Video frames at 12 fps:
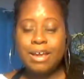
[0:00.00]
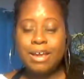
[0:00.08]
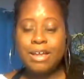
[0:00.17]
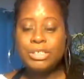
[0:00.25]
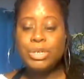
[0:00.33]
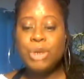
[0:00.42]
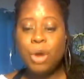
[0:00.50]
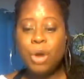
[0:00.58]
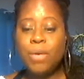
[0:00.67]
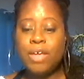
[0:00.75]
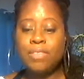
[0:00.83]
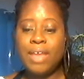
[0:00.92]
us
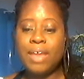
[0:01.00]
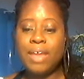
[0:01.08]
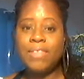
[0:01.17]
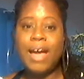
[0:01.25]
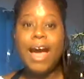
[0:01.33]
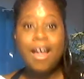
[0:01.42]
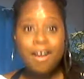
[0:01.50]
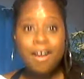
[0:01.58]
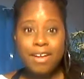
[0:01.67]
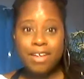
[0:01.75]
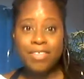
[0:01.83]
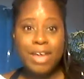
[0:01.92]
knowing that the
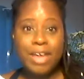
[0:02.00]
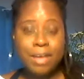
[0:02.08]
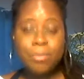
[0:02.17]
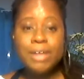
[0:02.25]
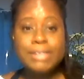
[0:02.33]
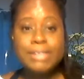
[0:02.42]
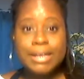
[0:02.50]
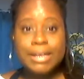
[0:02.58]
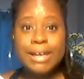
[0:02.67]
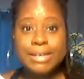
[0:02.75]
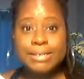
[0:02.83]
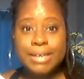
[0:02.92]
hierarchy that presently
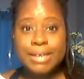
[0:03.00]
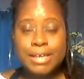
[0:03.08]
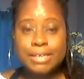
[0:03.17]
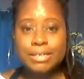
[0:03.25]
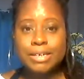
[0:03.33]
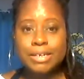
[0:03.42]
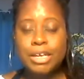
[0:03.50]
exists